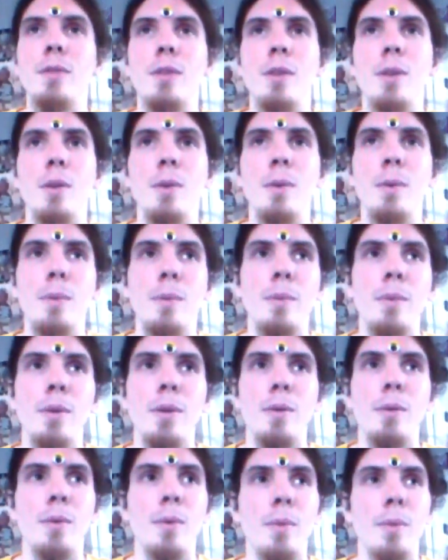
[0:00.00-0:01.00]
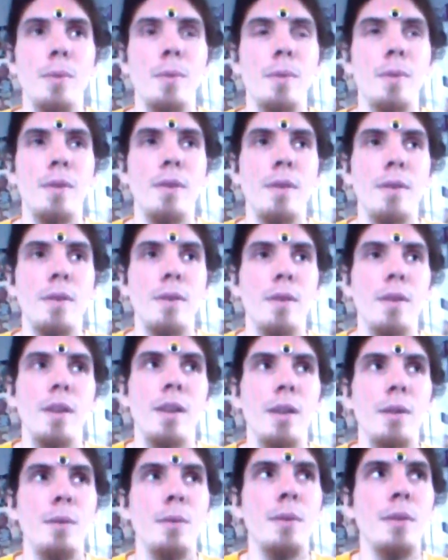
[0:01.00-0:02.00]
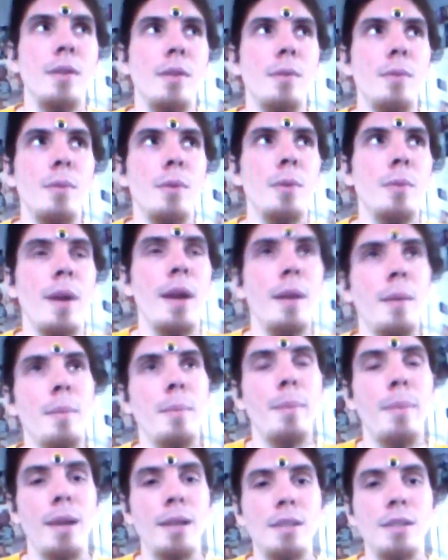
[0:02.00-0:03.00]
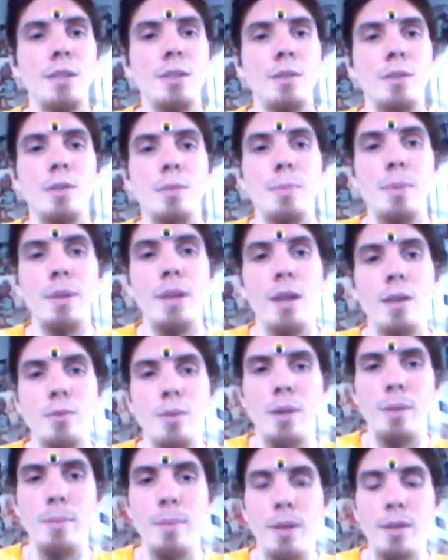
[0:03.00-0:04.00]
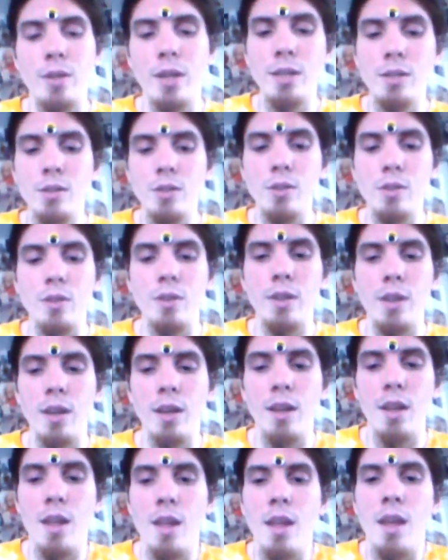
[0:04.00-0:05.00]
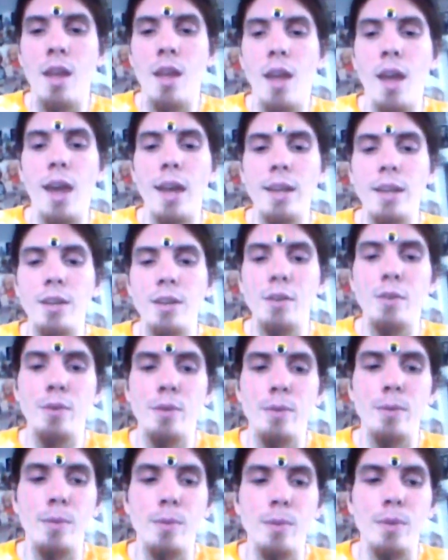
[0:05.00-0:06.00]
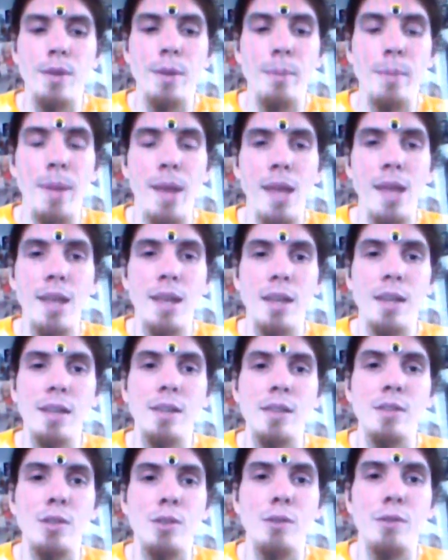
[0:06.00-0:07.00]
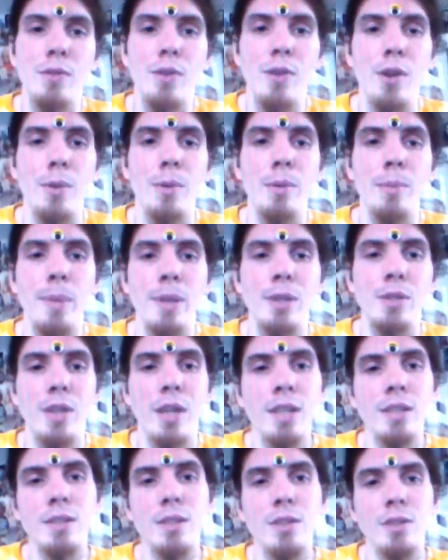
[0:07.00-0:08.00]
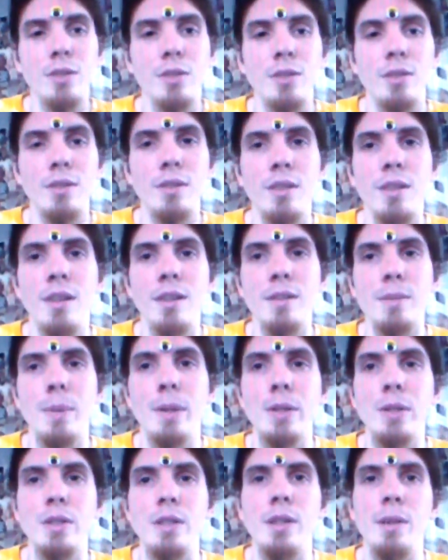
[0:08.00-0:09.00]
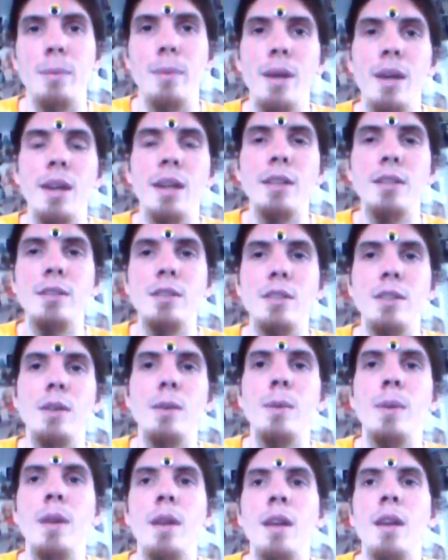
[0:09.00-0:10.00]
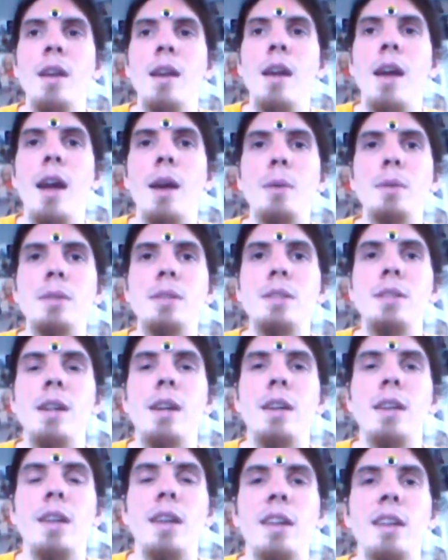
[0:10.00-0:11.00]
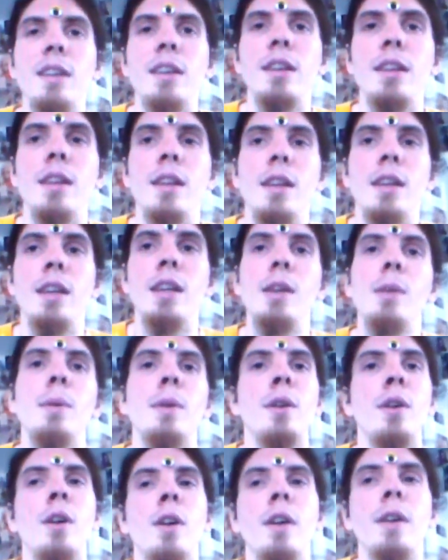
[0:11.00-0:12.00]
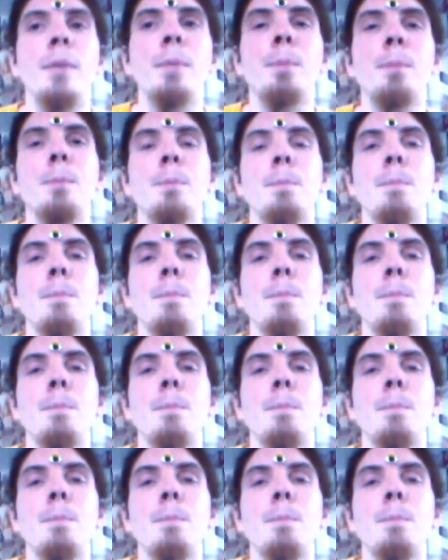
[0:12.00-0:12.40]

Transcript: so we were riding bicycles, but I was riding my tricycle, and I didn't really make it too far with my tricycle, especially in the mud, so I was stuck, and he went on.